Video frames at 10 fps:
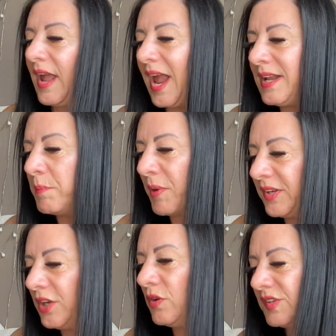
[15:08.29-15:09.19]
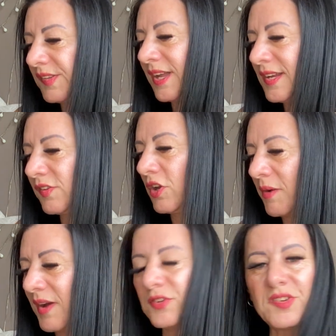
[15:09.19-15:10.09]
Anybody who decides to go
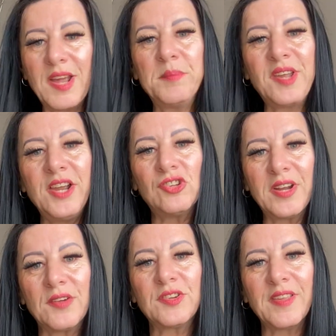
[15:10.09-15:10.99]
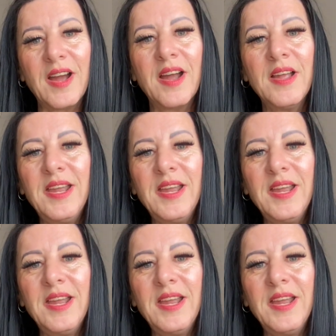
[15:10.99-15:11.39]
after temptation after that,